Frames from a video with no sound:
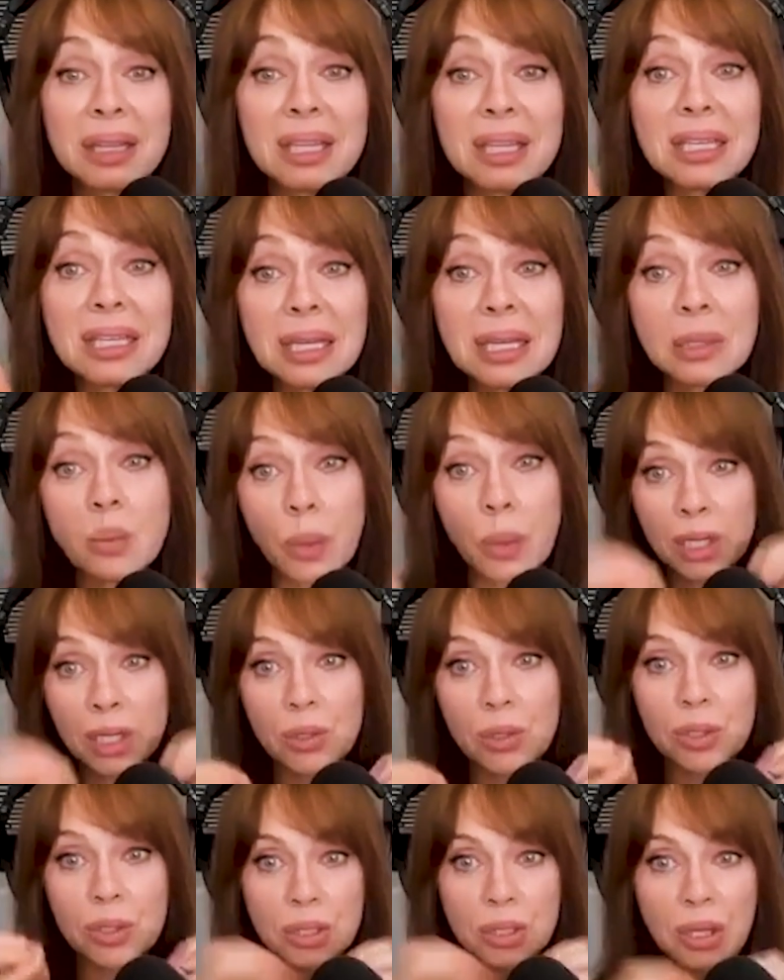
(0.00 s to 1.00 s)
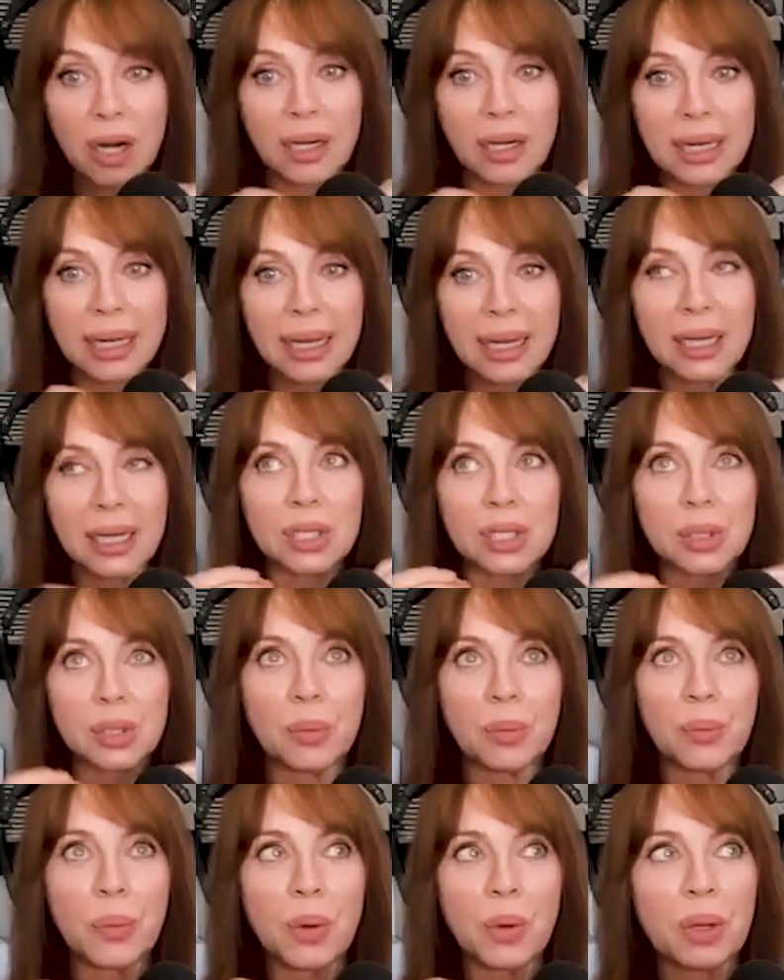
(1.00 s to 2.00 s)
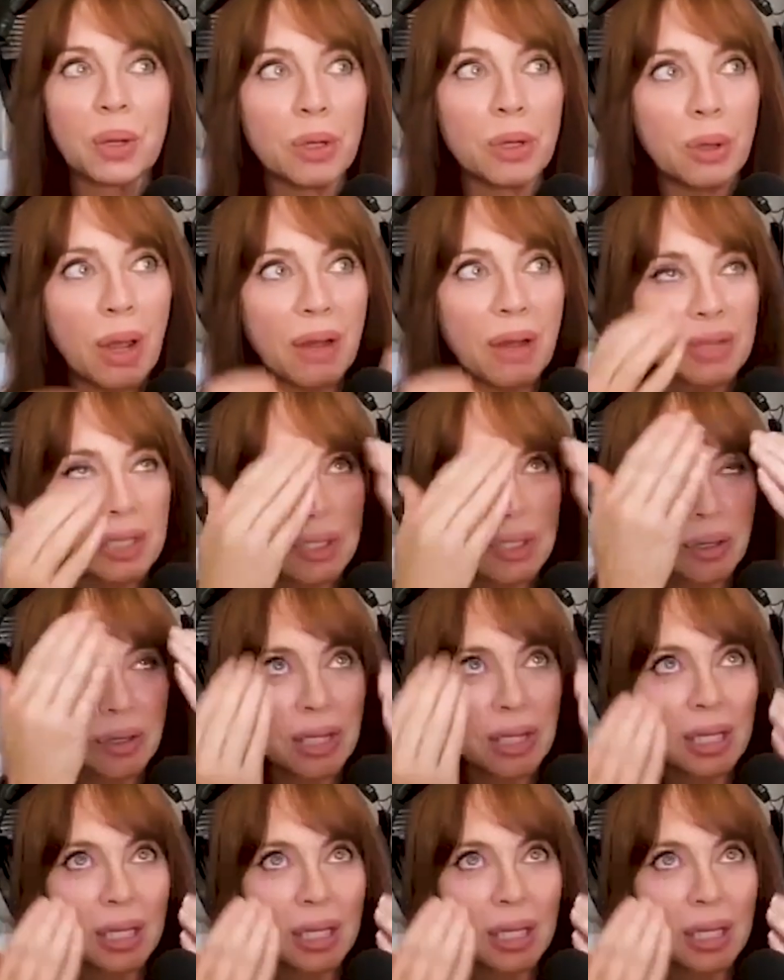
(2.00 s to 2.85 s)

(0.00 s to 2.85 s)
This is when you start getting to a point where you have to start